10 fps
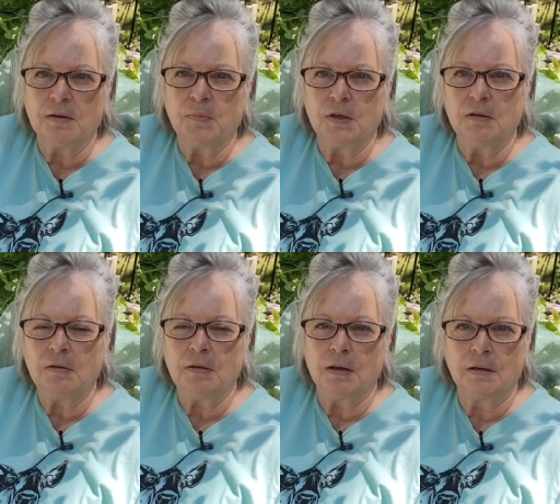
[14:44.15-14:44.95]
chicken
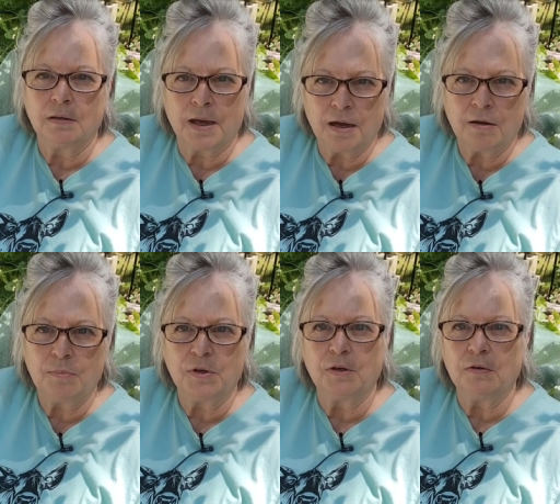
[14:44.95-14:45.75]
manure and
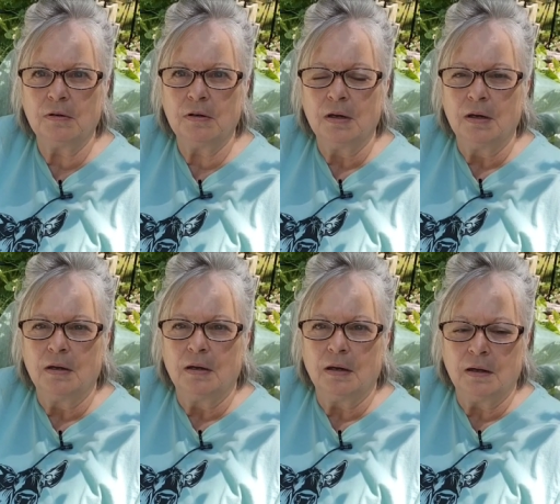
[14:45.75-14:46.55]
cow manure